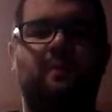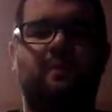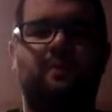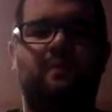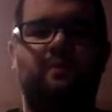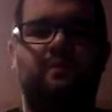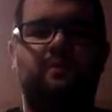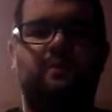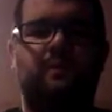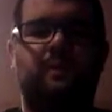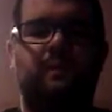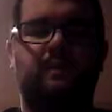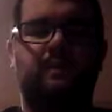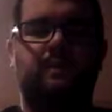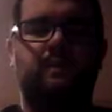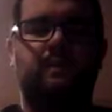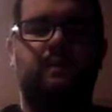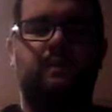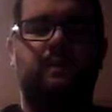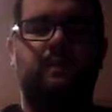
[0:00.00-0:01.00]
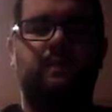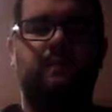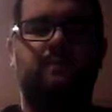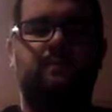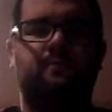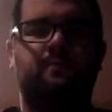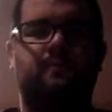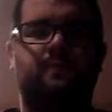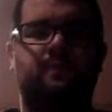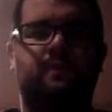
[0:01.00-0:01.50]
I'll try this on.
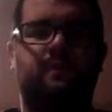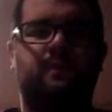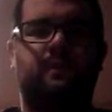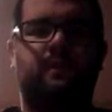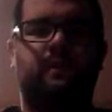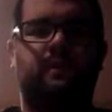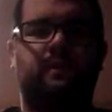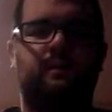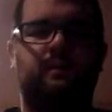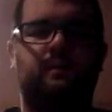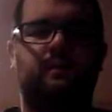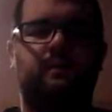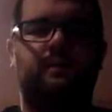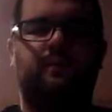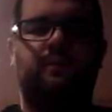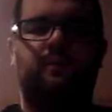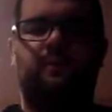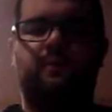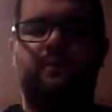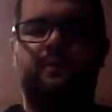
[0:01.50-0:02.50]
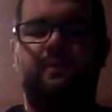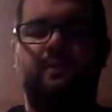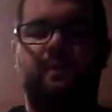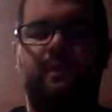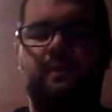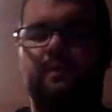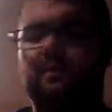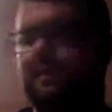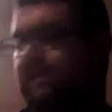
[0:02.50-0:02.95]
First out